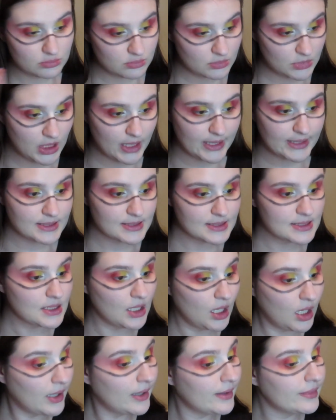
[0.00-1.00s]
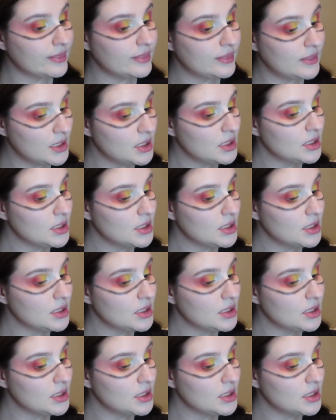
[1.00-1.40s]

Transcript: lines on the